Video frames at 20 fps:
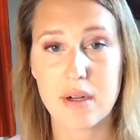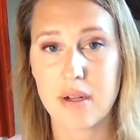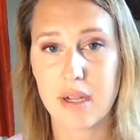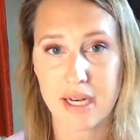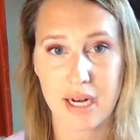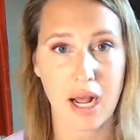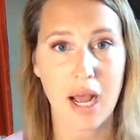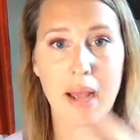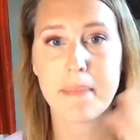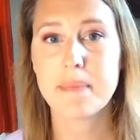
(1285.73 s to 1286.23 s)

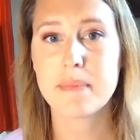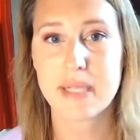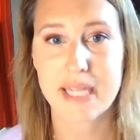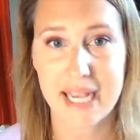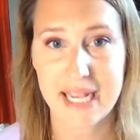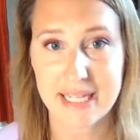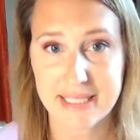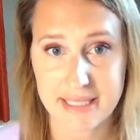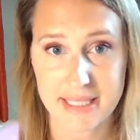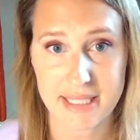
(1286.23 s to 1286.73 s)
and I'm
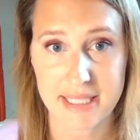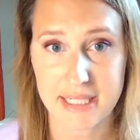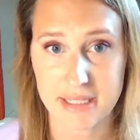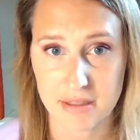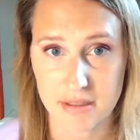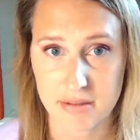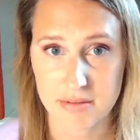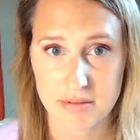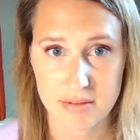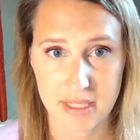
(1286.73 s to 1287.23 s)
guessing
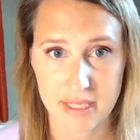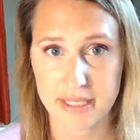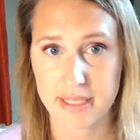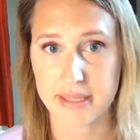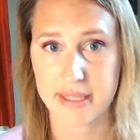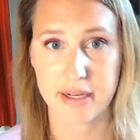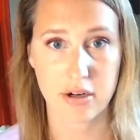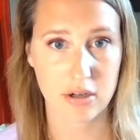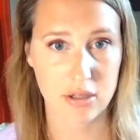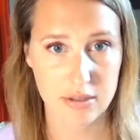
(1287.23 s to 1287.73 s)
here, like
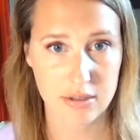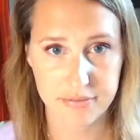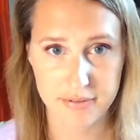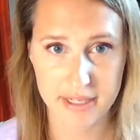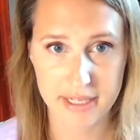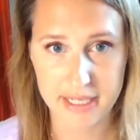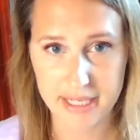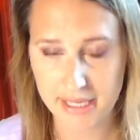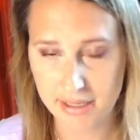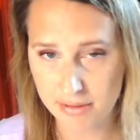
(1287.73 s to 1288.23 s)
the Arc of
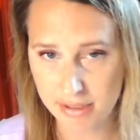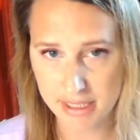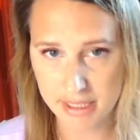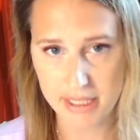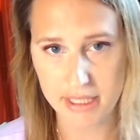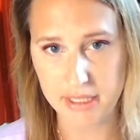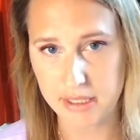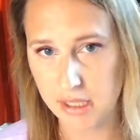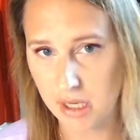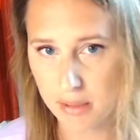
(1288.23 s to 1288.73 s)
Fayette County
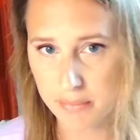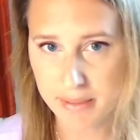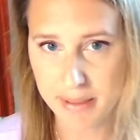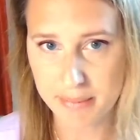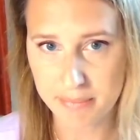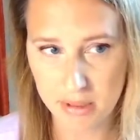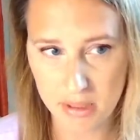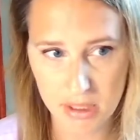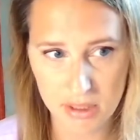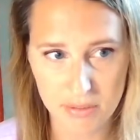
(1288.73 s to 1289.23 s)
can comment
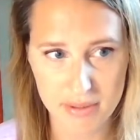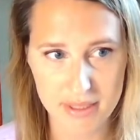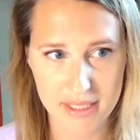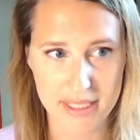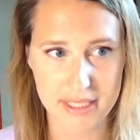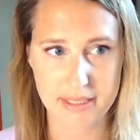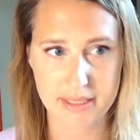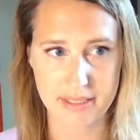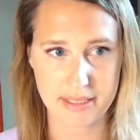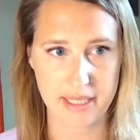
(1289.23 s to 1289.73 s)
below and they
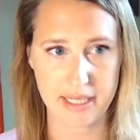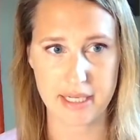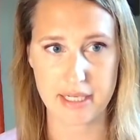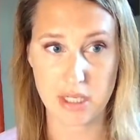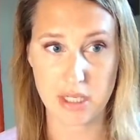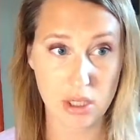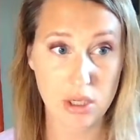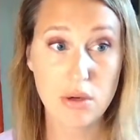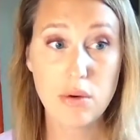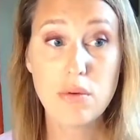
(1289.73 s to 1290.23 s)
can say,
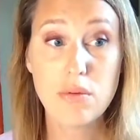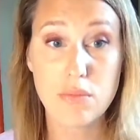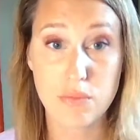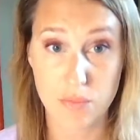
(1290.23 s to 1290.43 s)
no,